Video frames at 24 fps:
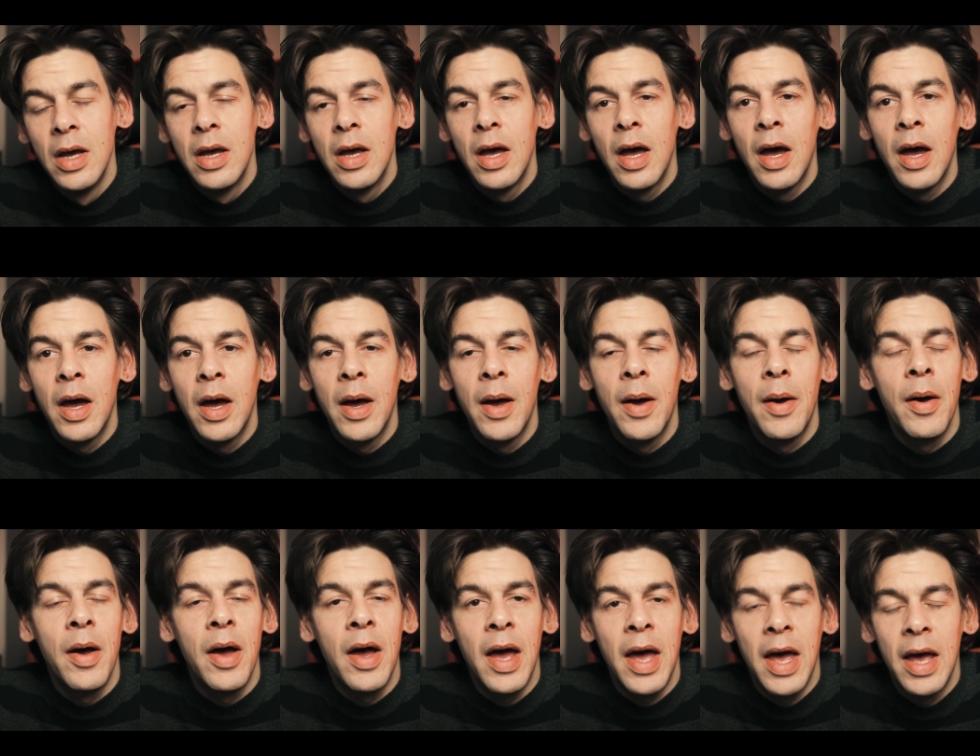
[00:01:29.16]

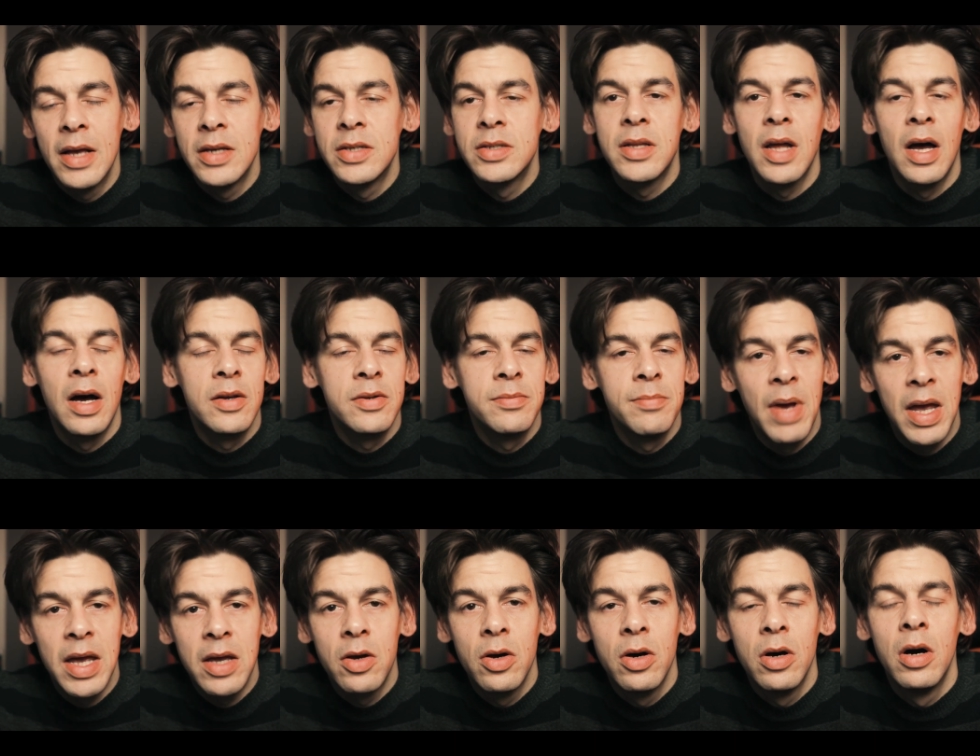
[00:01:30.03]
hairstyles,
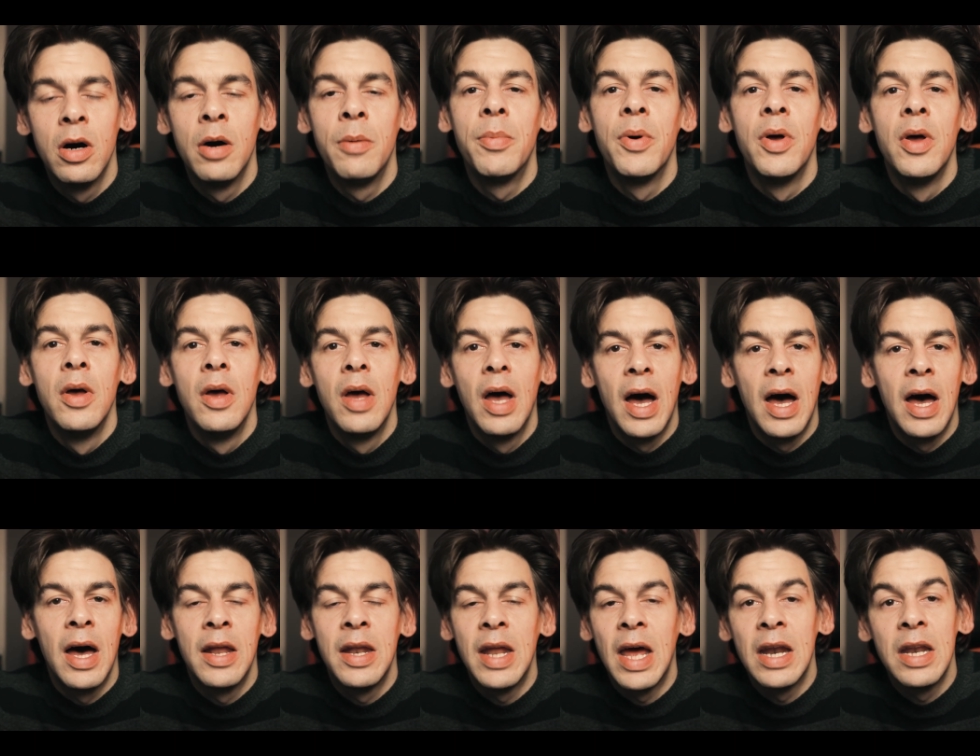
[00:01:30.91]
makeup,
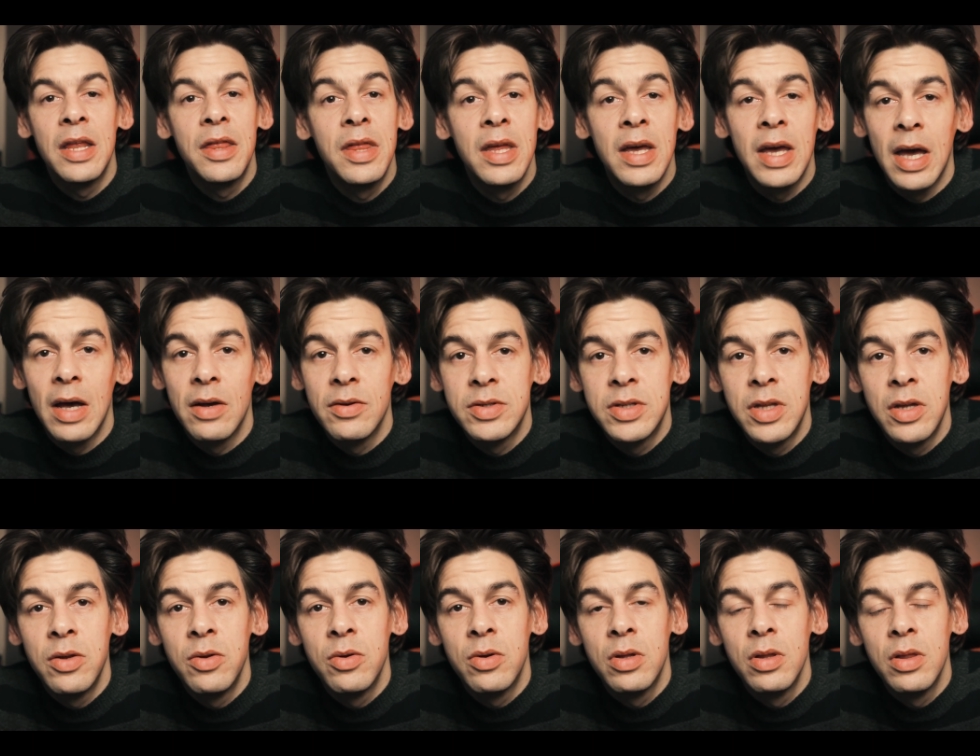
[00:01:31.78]
and anything else
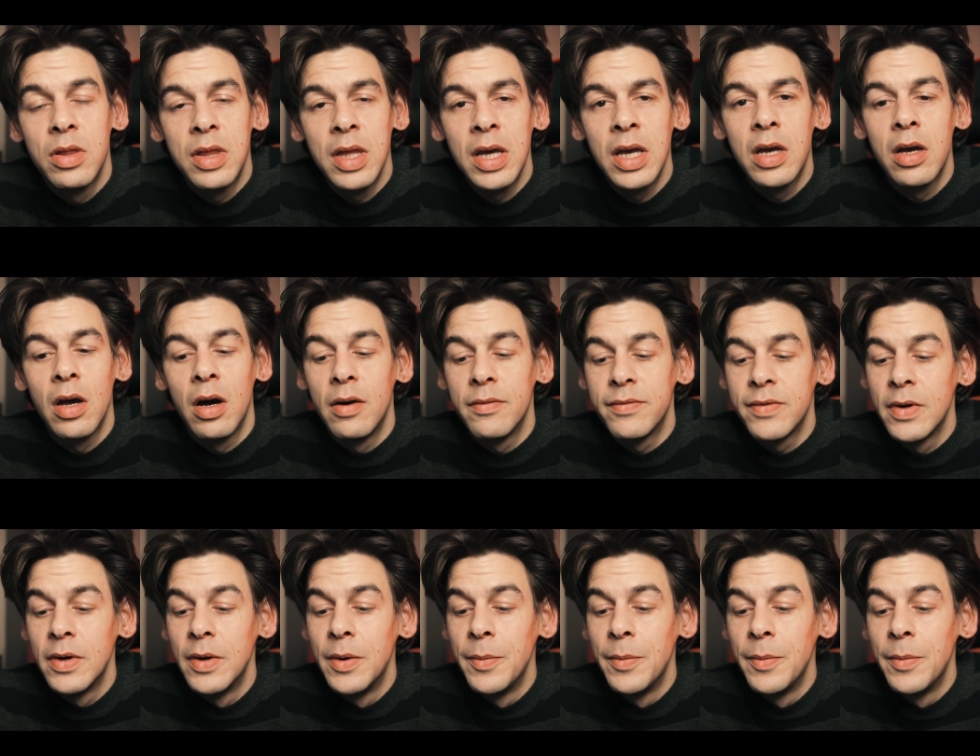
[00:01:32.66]
that you can think of.